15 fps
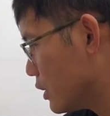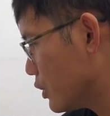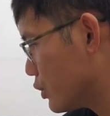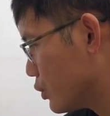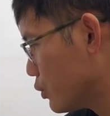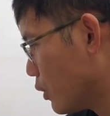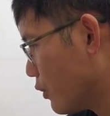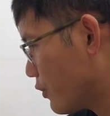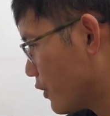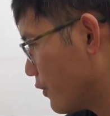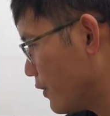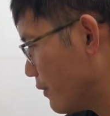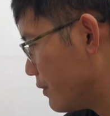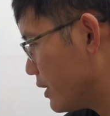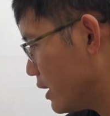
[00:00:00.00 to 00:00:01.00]
2 over
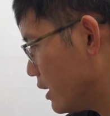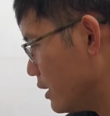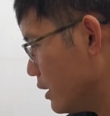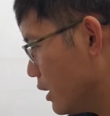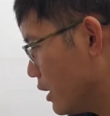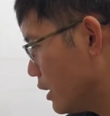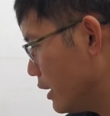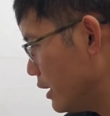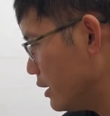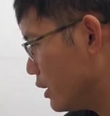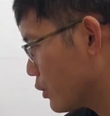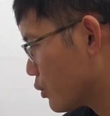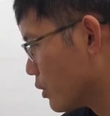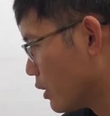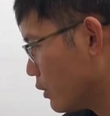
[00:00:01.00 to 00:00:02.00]
15
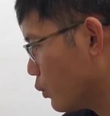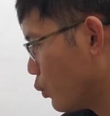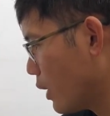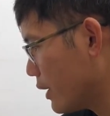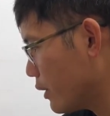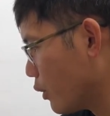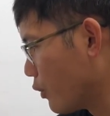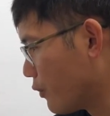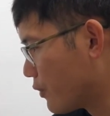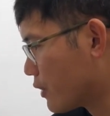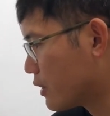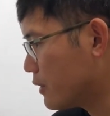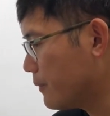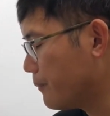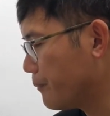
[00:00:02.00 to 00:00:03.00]
integral 1
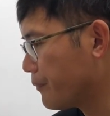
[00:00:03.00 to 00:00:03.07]
over